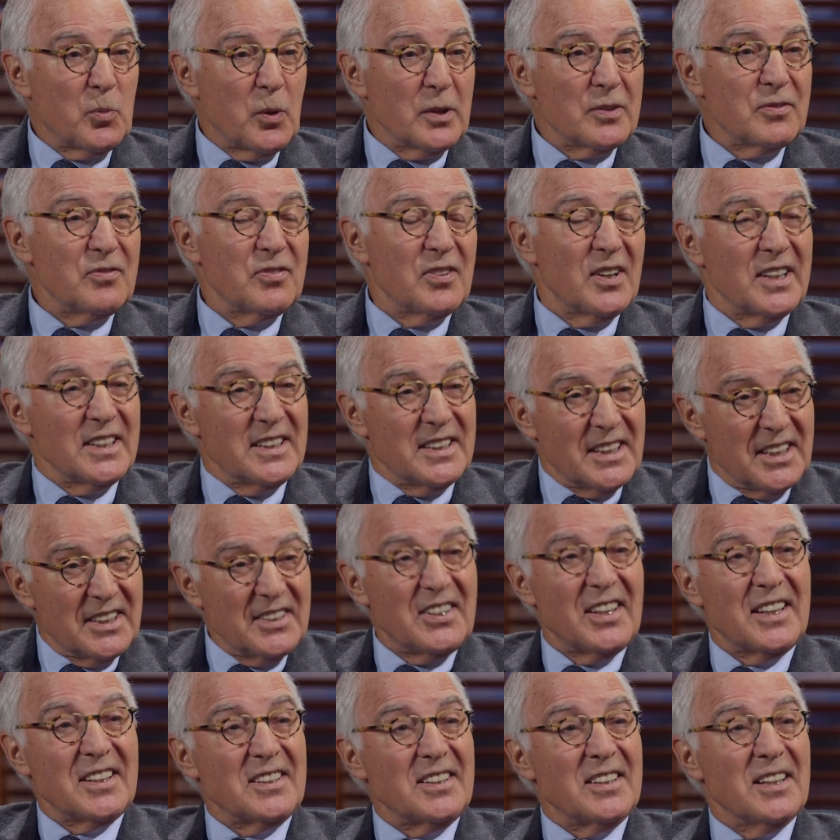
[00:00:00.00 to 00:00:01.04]
one flight and then
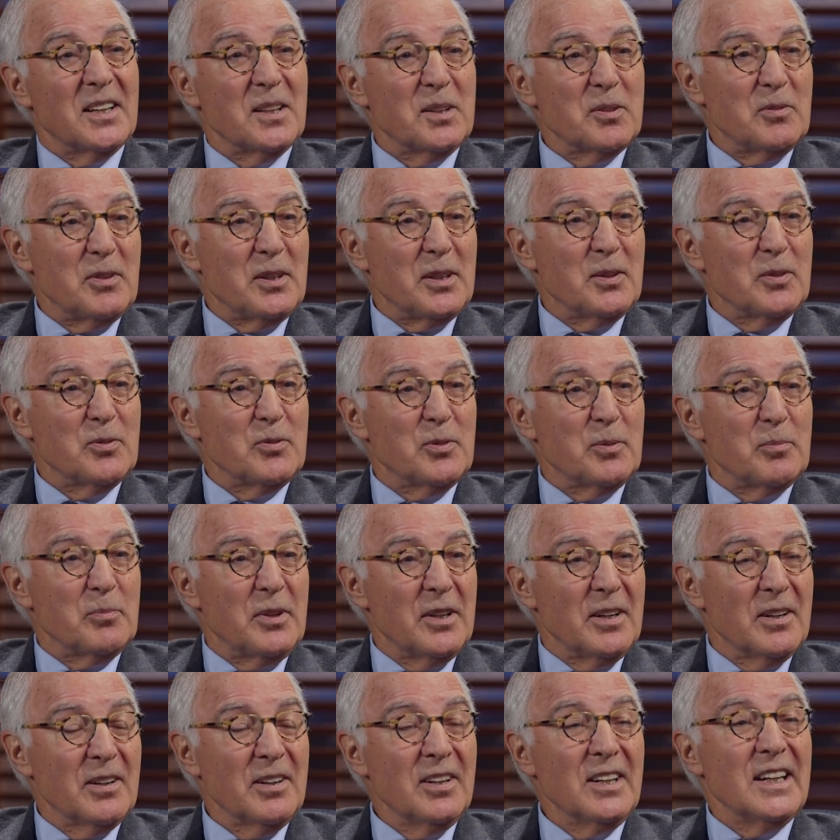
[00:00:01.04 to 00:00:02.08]
take the elevator from
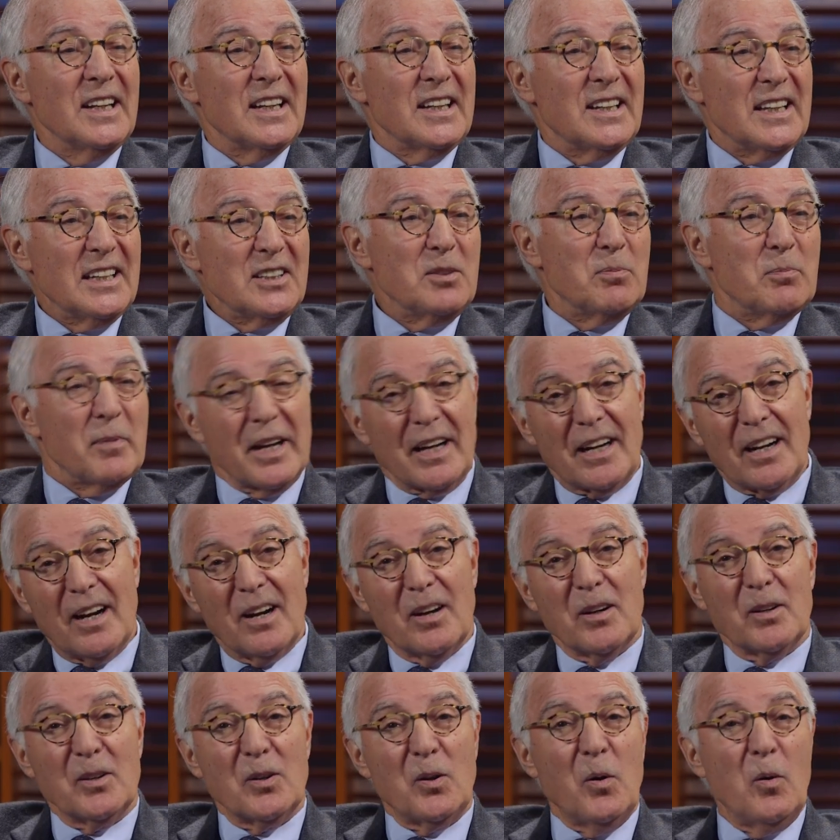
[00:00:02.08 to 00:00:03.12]
there, get to my
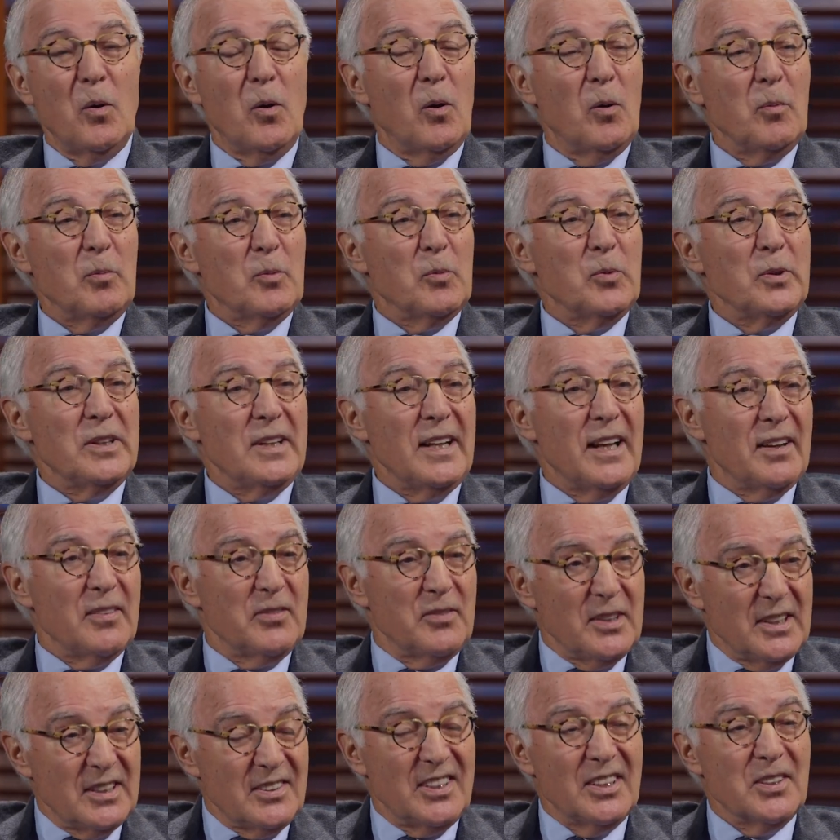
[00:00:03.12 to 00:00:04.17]
car and go home. And we'd
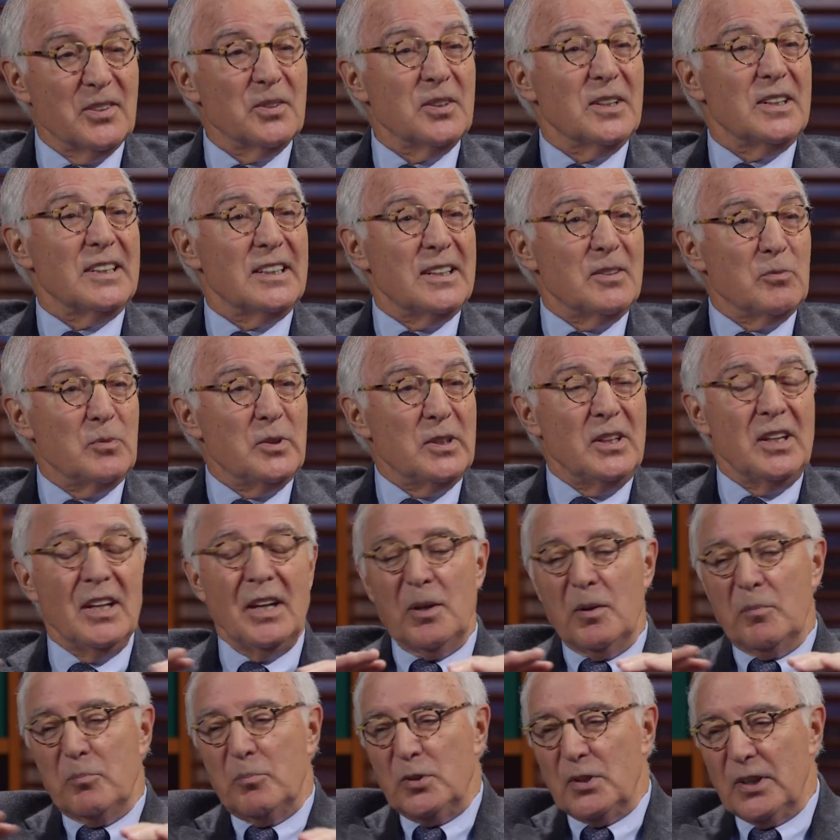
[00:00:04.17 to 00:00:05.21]
have dinner and then we'd
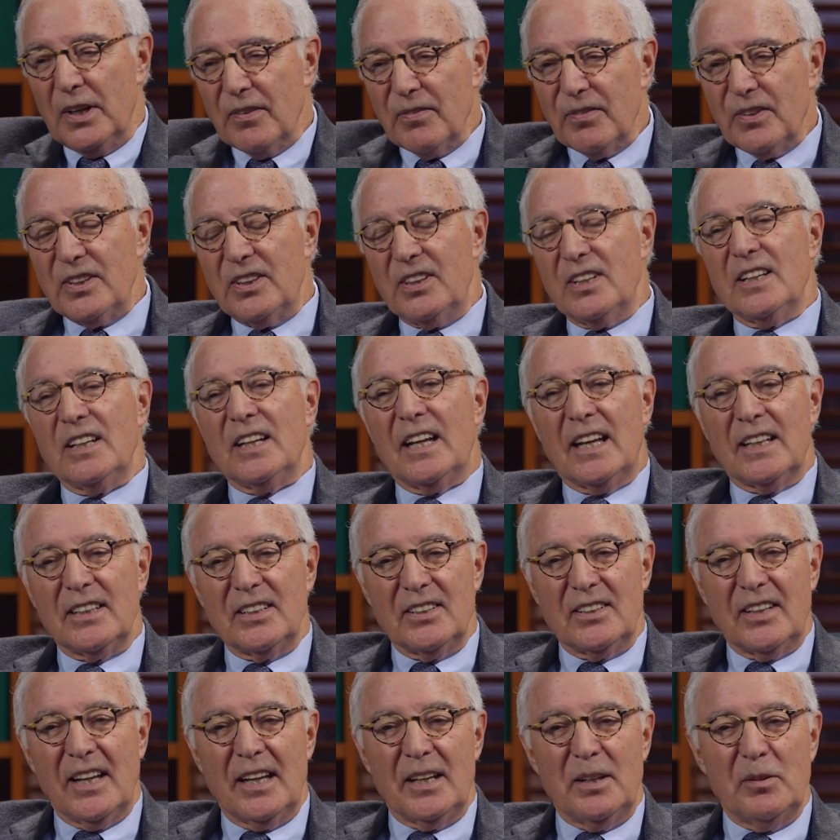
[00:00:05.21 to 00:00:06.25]
put everything on
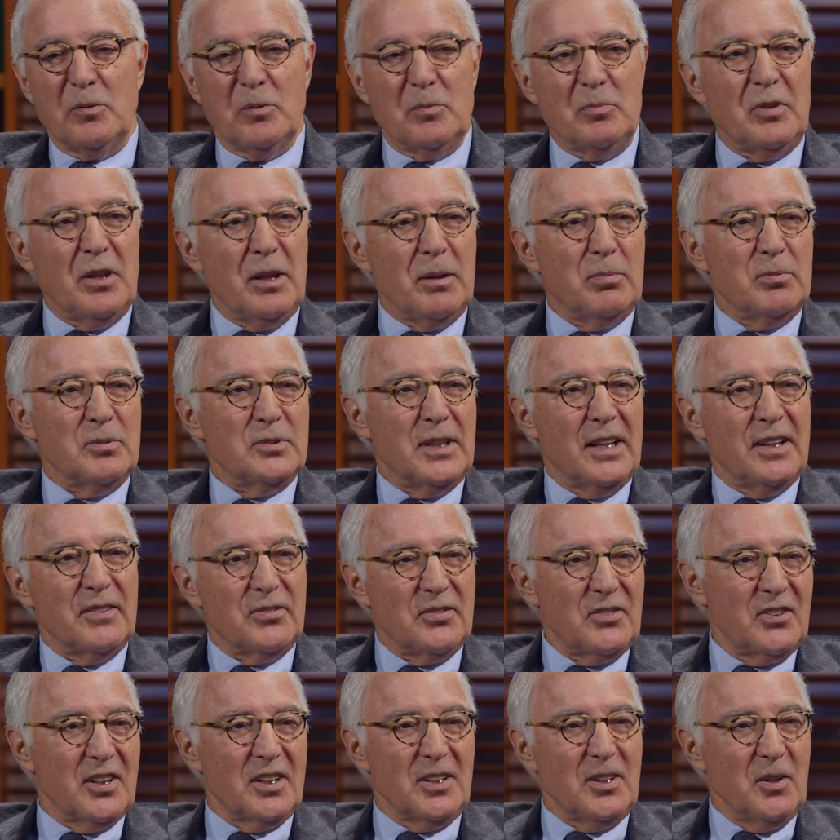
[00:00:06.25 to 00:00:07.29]
the dining room table and have
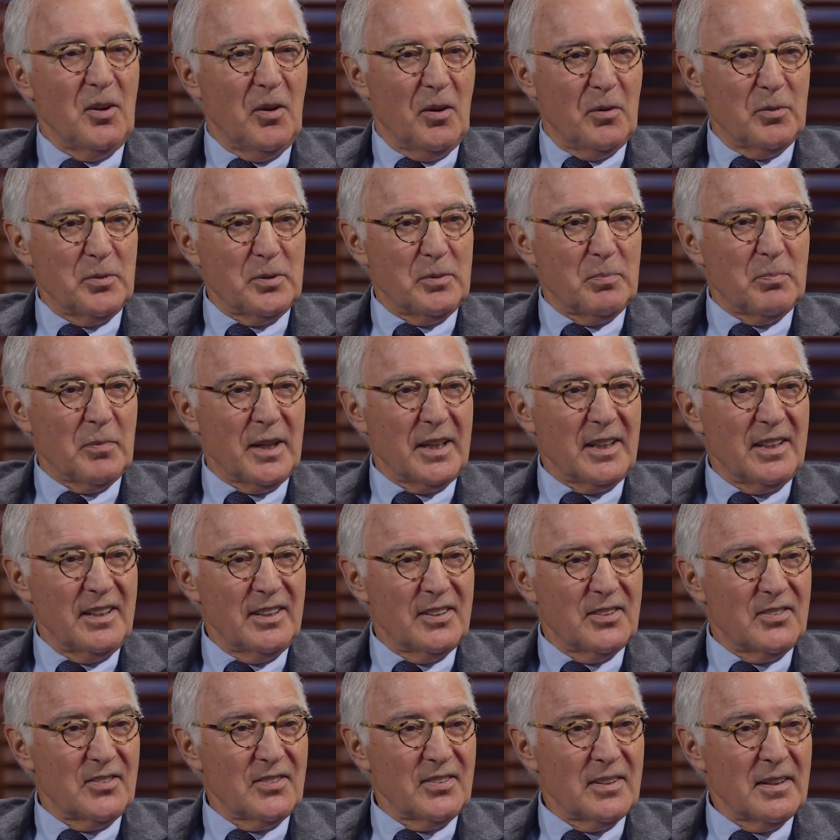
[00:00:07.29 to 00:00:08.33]
study hall with my
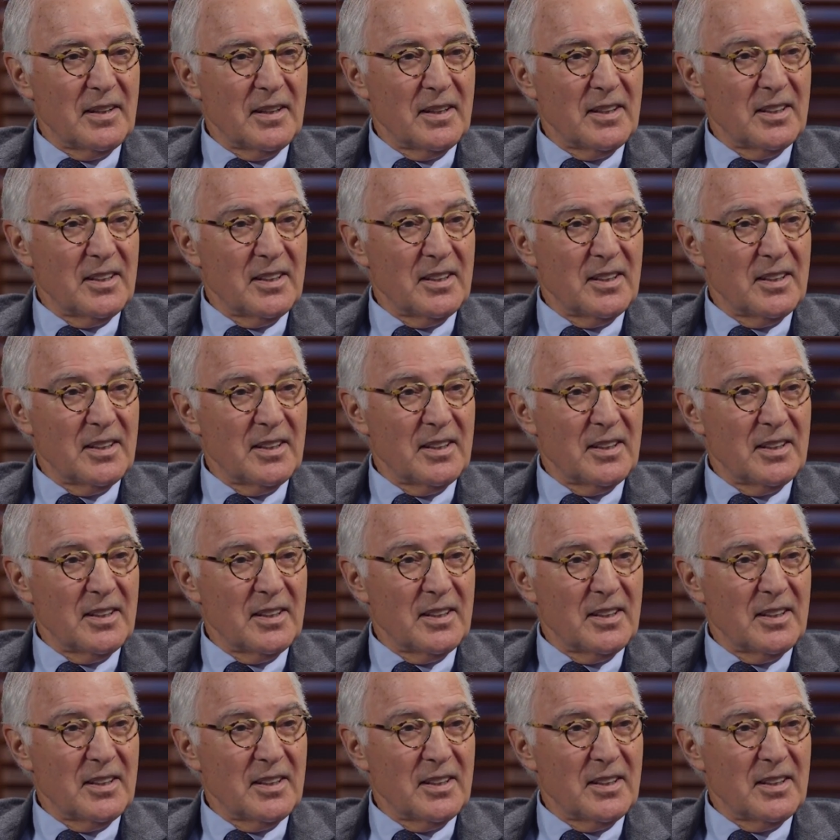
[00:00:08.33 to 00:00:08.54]
kids.